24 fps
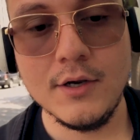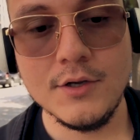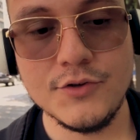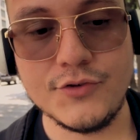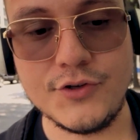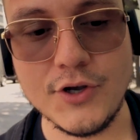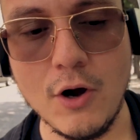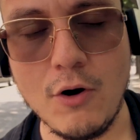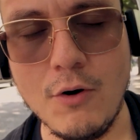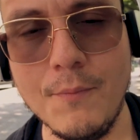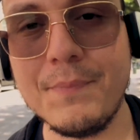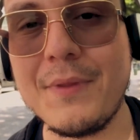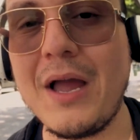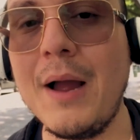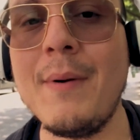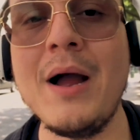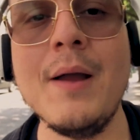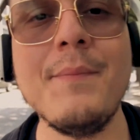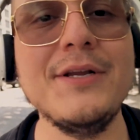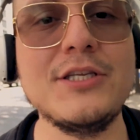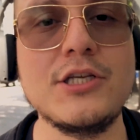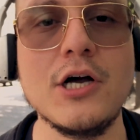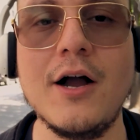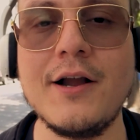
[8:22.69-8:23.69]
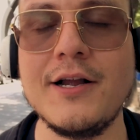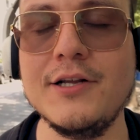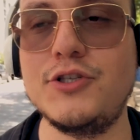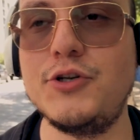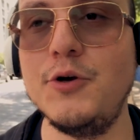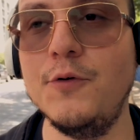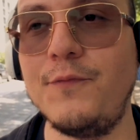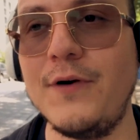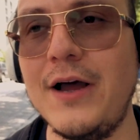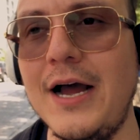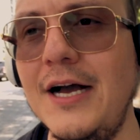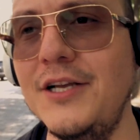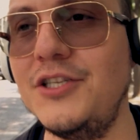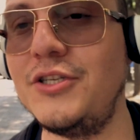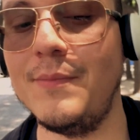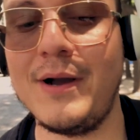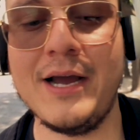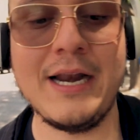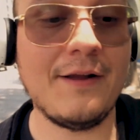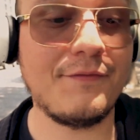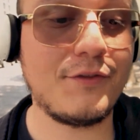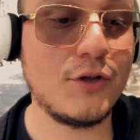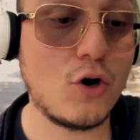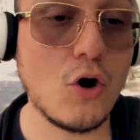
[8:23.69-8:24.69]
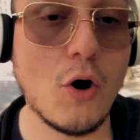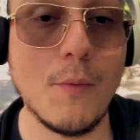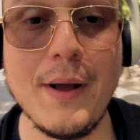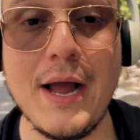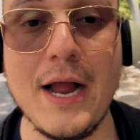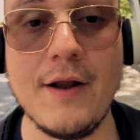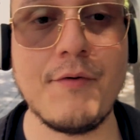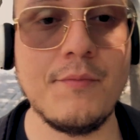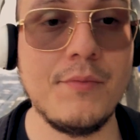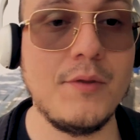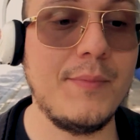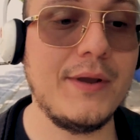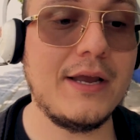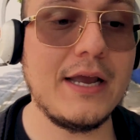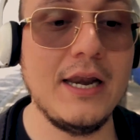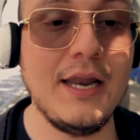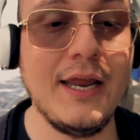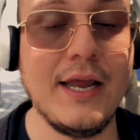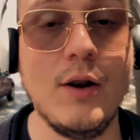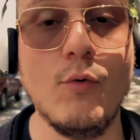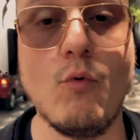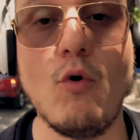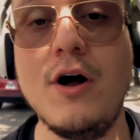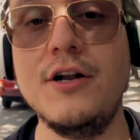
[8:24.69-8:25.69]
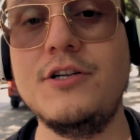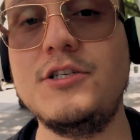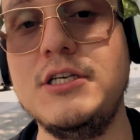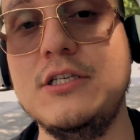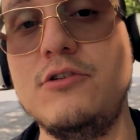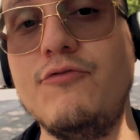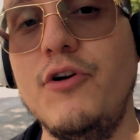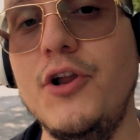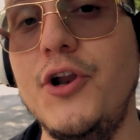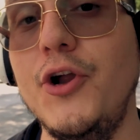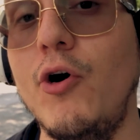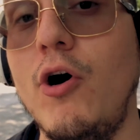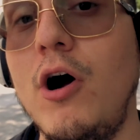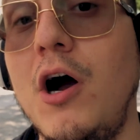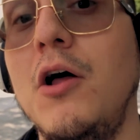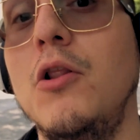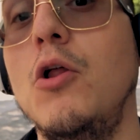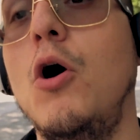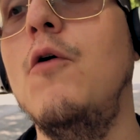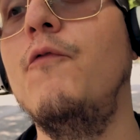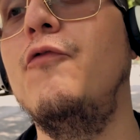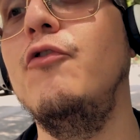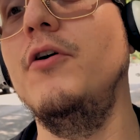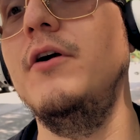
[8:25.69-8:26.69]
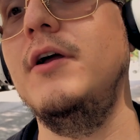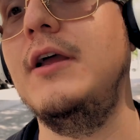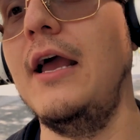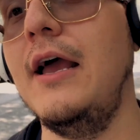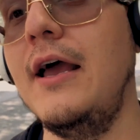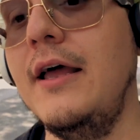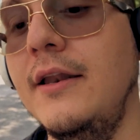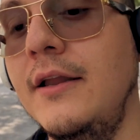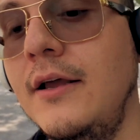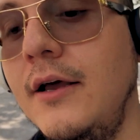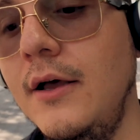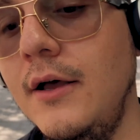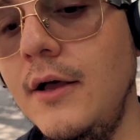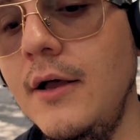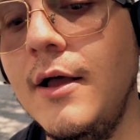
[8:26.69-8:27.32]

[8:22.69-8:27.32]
So I might be talking too fast. You might have to go back from the beginning and watch this video all over again.